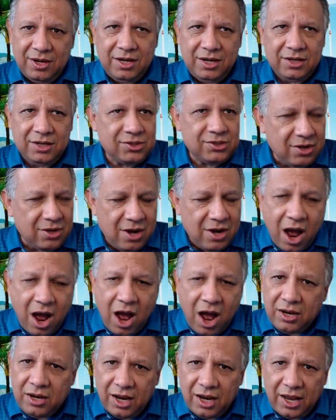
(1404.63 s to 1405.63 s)
It's
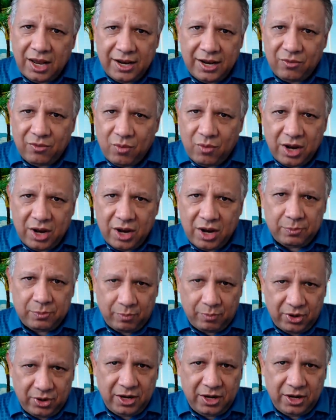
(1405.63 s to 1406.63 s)
not like it was
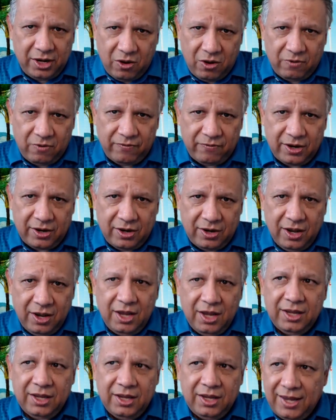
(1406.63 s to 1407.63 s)
pre-COVID.
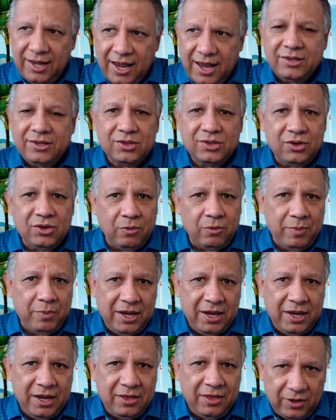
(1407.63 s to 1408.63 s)
Yes, you'll
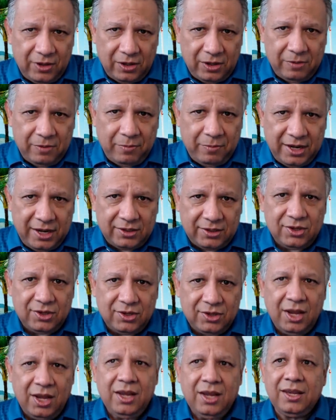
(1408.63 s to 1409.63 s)
be in the
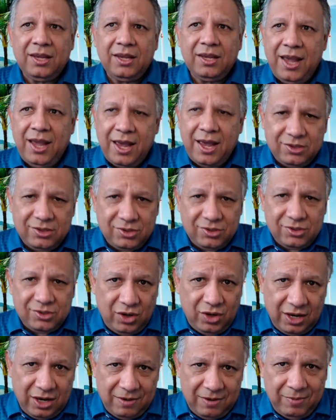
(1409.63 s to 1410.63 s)
Philippines. Yes,
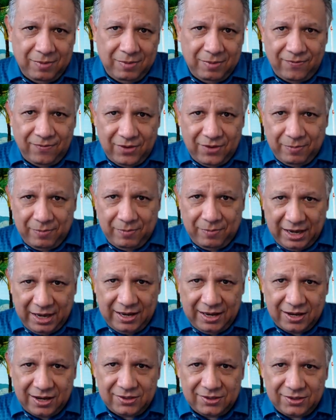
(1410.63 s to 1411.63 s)
you can meet
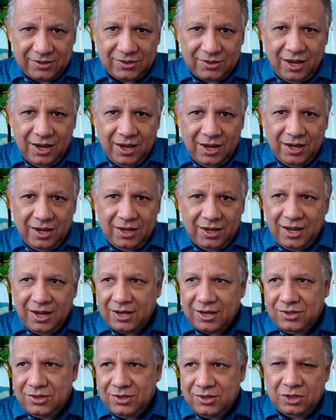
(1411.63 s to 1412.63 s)
Filipinas.
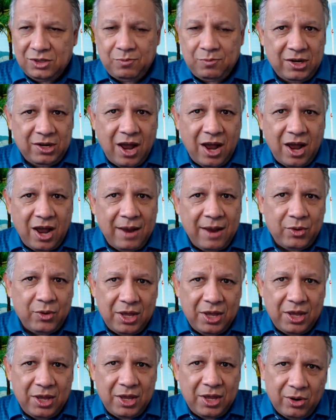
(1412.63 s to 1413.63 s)
Yes, you can spend time
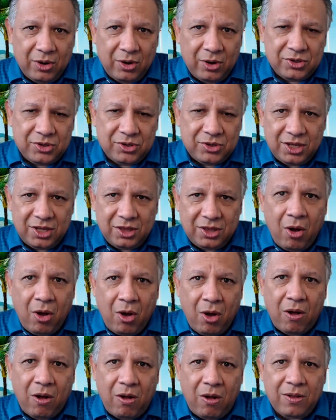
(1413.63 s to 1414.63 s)
with them in person at the
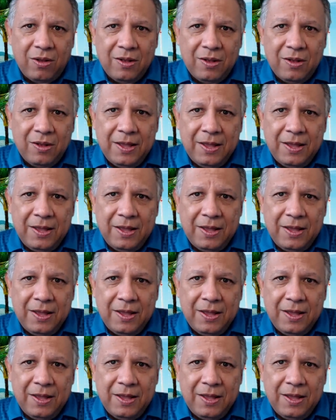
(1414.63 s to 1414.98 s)
mall.